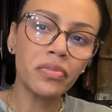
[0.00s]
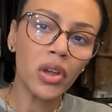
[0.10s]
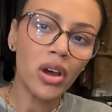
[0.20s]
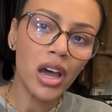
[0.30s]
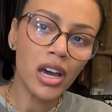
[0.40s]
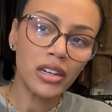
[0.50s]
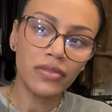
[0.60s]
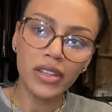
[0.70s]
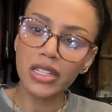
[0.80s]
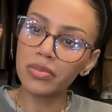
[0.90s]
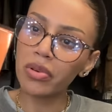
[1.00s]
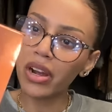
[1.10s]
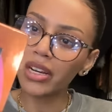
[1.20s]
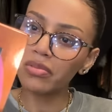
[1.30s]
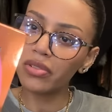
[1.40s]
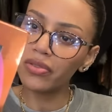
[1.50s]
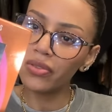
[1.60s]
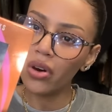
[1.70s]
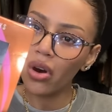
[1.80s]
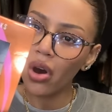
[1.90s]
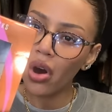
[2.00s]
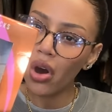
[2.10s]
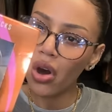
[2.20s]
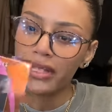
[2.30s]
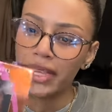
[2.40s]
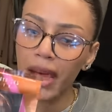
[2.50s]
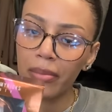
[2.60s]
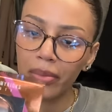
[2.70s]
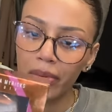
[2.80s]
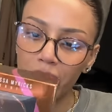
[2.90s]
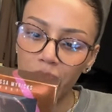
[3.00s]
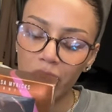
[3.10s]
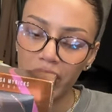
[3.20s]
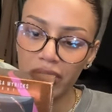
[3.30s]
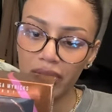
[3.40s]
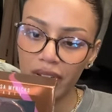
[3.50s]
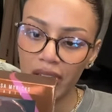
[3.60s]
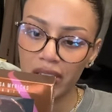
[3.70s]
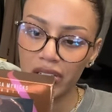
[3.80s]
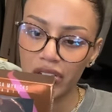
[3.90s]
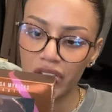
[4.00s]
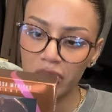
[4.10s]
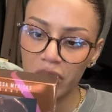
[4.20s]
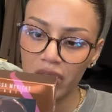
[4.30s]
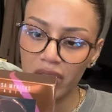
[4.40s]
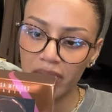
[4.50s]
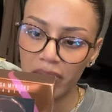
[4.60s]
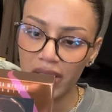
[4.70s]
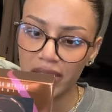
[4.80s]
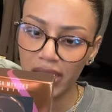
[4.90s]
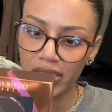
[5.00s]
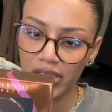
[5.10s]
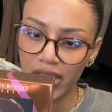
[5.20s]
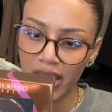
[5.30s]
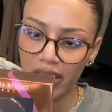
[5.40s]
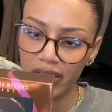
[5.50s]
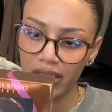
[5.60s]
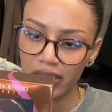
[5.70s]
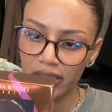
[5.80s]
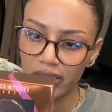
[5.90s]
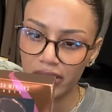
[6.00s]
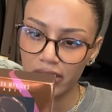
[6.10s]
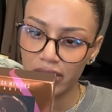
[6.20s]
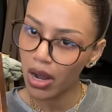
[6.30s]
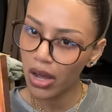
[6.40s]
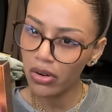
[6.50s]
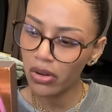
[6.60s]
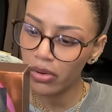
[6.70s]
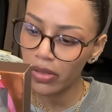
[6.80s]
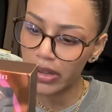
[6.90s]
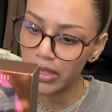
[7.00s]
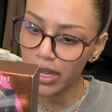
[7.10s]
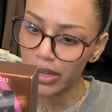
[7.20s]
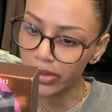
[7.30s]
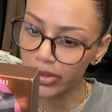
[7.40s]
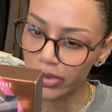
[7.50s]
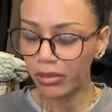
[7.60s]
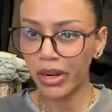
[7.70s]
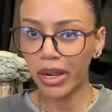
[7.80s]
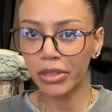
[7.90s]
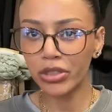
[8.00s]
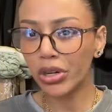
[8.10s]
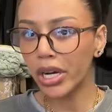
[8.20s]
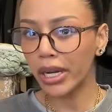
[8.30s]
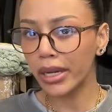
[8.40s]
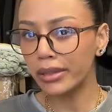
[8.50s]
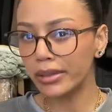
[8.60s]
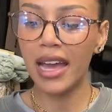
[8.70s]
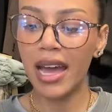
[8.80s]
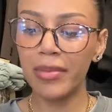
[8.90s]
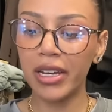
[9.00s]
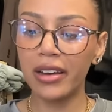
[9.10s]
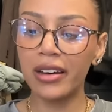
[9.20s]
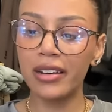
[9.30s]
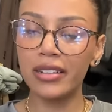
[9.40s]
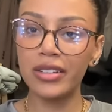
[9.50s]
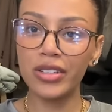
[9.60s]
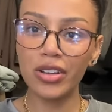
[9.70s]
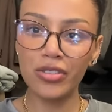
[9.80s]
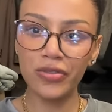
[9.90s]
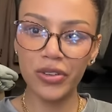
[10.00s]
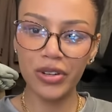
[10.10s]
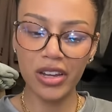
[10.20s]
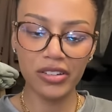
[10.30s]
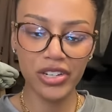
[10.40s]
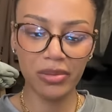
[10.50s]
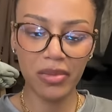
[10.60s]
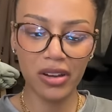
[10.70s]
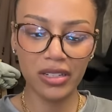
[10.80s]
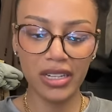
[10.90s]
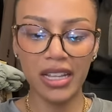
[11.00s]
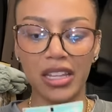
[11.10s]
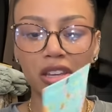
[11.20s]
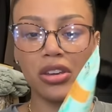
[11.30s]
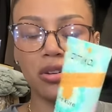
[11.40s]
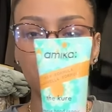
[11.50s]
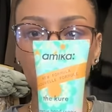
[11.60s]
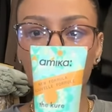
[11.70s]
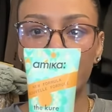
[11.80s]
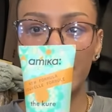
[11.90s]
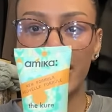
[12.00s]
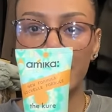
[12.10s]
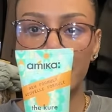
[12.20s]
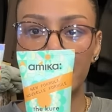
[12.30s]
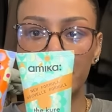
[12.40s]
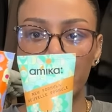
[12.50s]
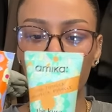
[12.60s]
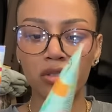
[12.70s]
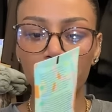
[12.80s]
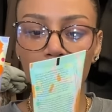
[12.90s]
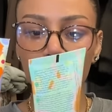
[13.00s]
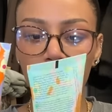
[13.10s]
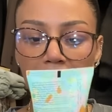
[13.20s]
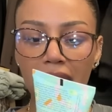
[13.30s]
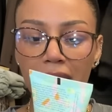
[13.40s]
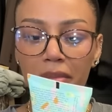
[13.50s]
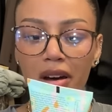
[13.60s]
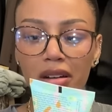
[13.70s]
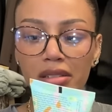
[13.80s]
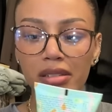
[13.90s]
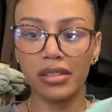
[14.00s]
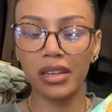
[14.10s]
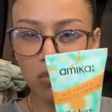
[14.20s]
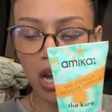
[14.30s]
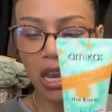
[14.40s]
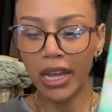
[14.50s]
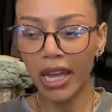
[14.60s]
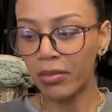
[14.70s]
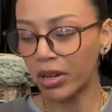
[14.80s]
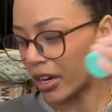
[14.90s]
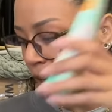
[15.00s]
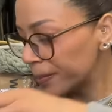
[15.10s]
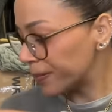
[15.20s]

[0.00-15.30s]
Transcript: Not heard of this brand before. Tap with fingers to smooth and blur textured areas. I don't know what this is, but I'm intrigued. Amica Soul Food Nourishing Mask and the Cure Intense Bond Repair Mask. I like Amica.